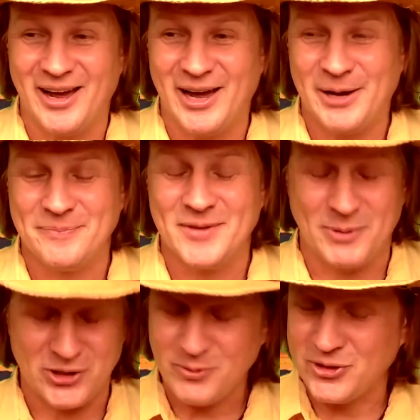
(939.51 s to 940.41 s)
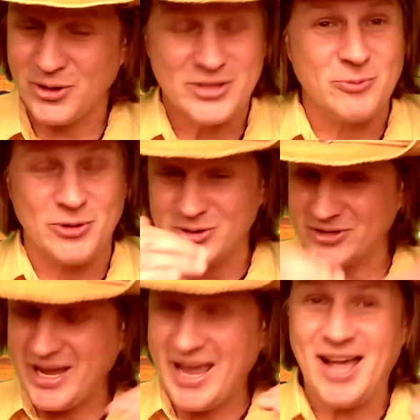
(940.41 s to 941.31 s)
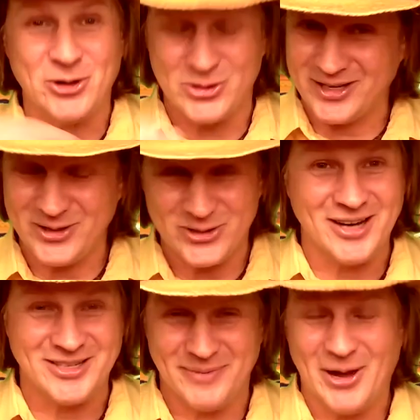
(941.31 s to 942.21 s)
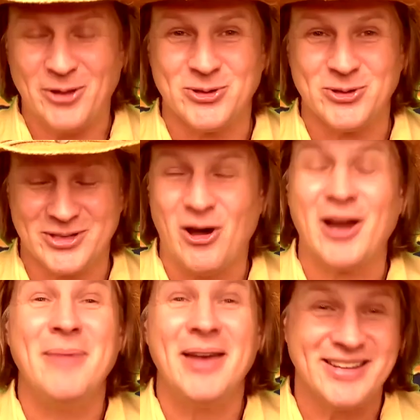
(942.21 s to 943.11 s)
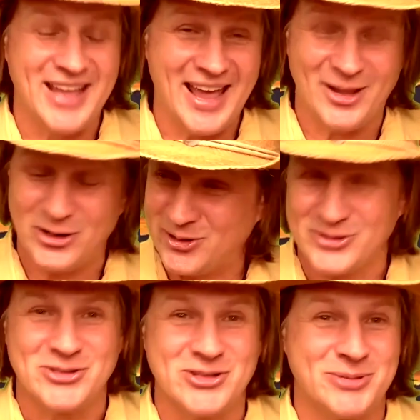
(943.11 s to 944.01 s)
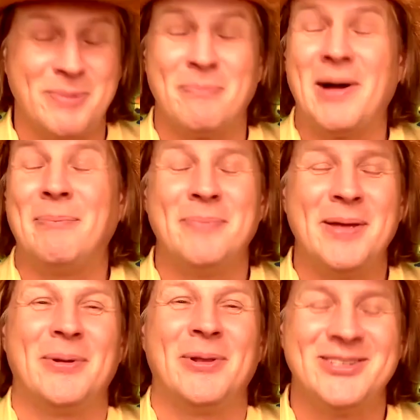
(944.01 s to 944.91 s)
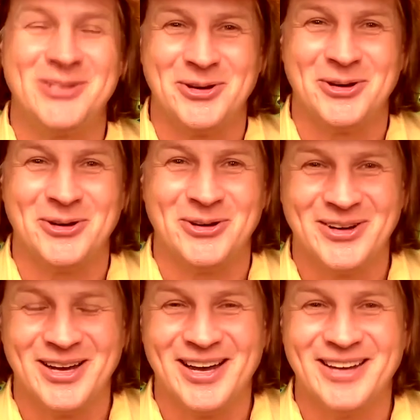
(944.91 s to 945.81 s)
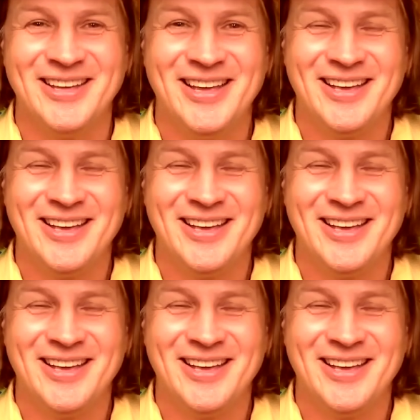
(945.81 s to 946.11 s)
especially with those calendars, like you talked about, those automated calendars will just be popping people into your